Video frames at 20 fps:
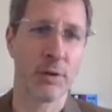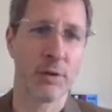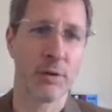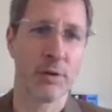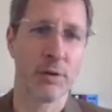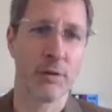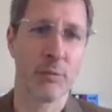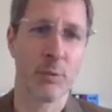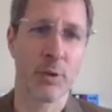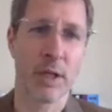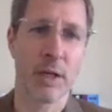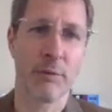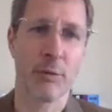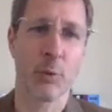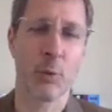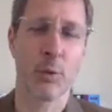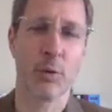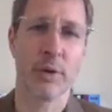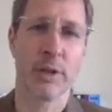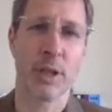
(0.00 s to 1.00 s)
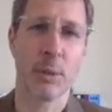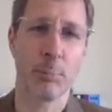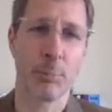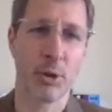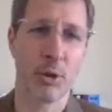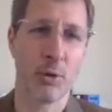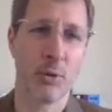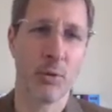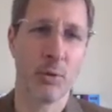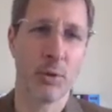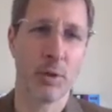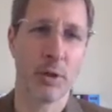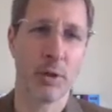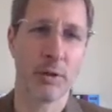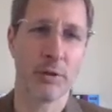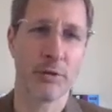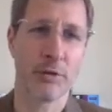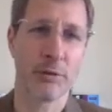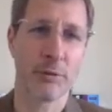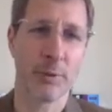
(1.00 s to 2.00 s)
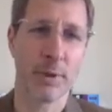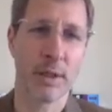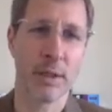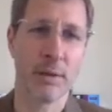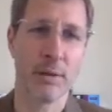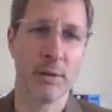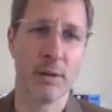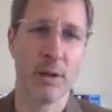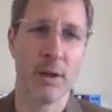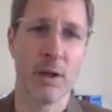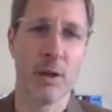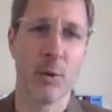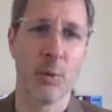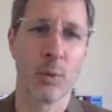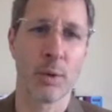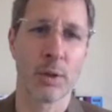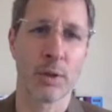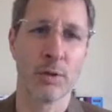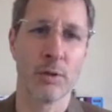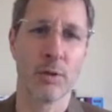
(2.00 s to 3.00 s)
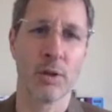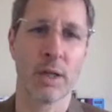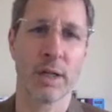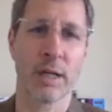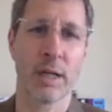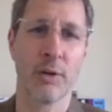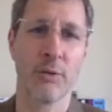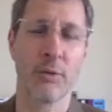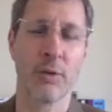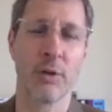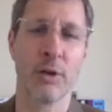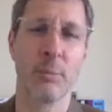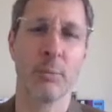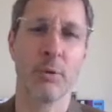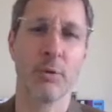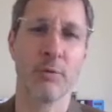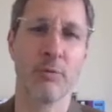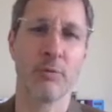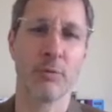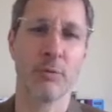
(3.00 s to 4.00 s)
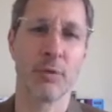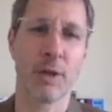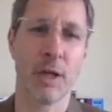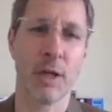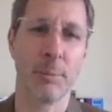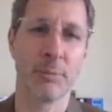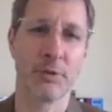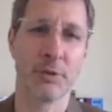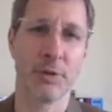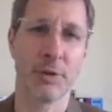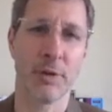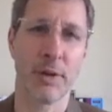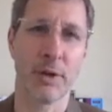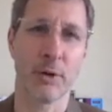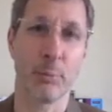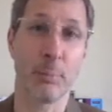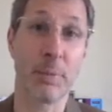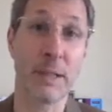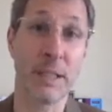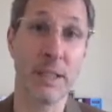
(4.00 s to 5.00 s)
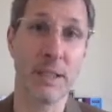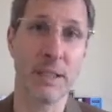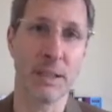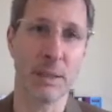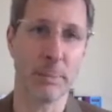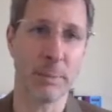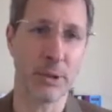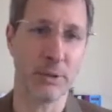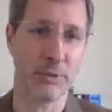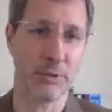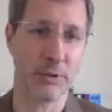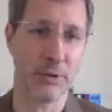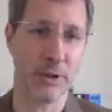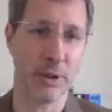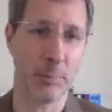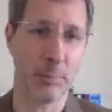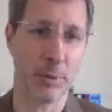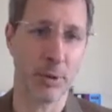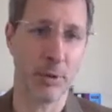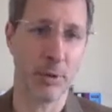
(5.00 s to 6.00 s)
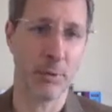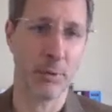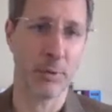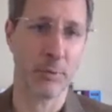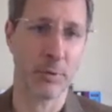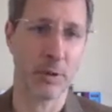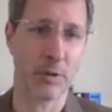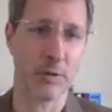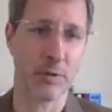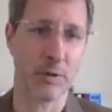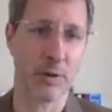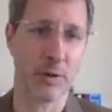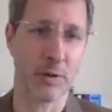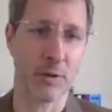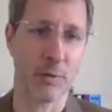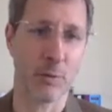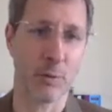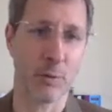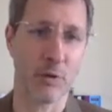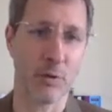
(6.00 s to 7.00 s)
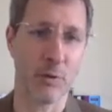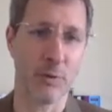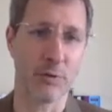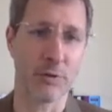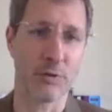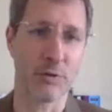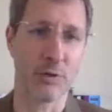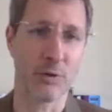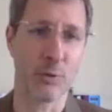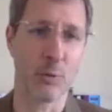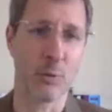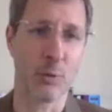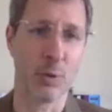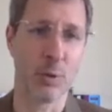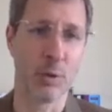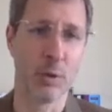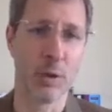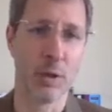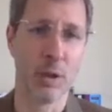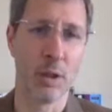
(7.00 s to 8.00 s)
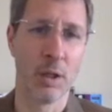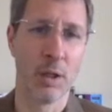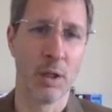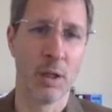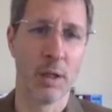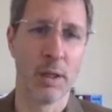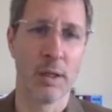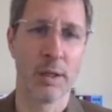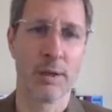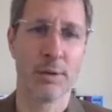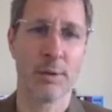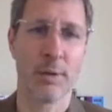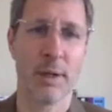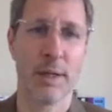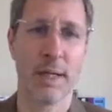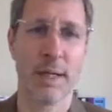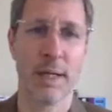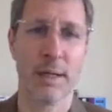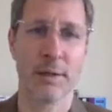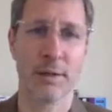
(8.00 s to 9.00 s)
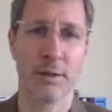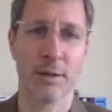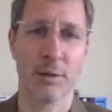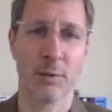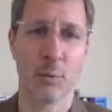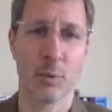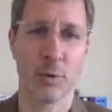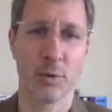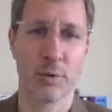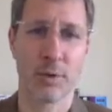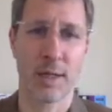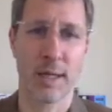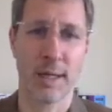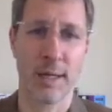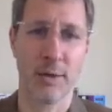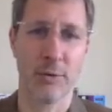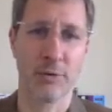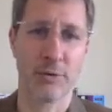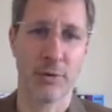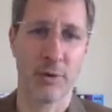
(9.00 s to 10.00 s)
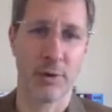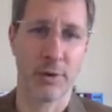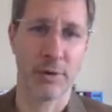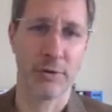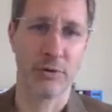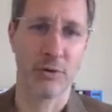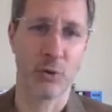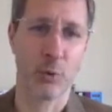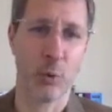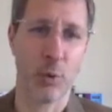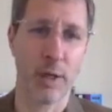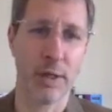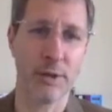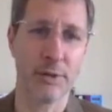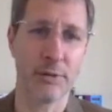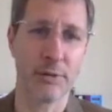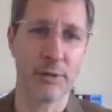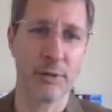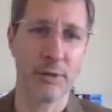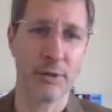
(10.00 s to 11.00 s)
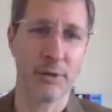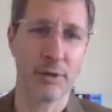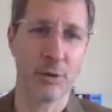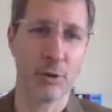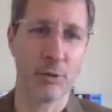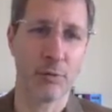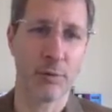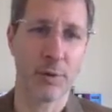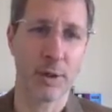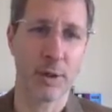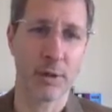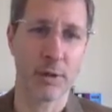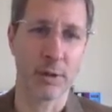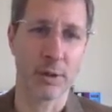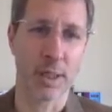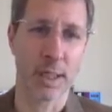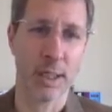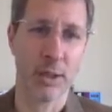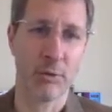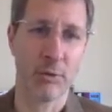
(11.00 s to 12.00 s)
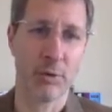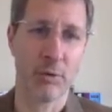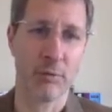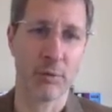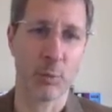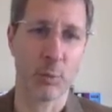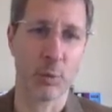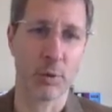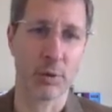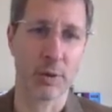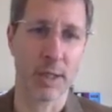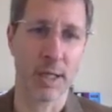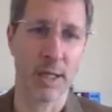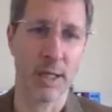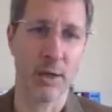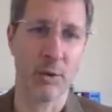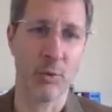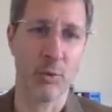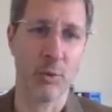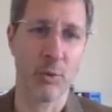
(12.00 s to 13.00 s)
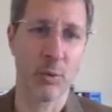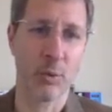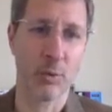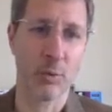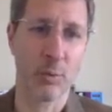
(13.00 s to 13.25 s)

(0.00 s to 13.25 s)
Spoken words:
we have the word hippo in a string. We're going to count the number of times the letter P appears in hippo, and we can see that the result is 2. Here I added the word cow to the list twice, so if we get the count of the word cow, we